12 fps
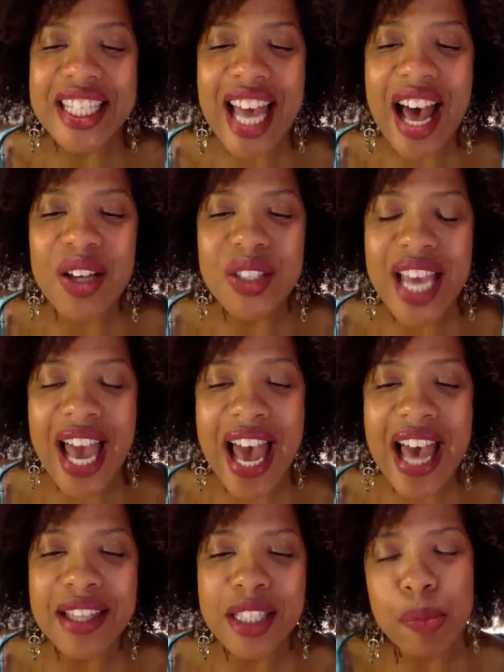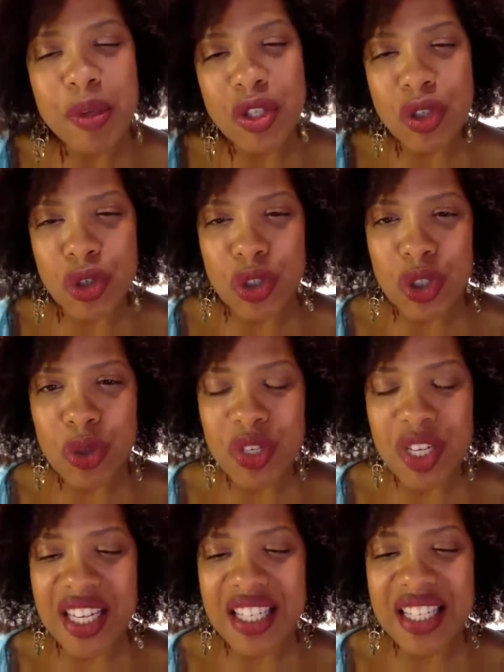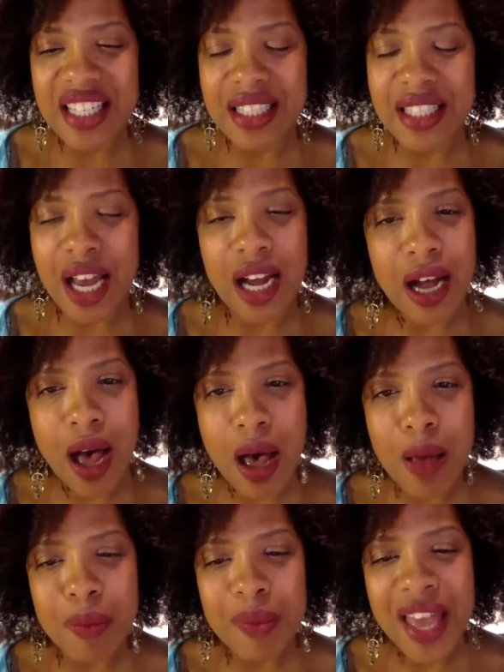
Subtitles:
out at thespinstersunion.com,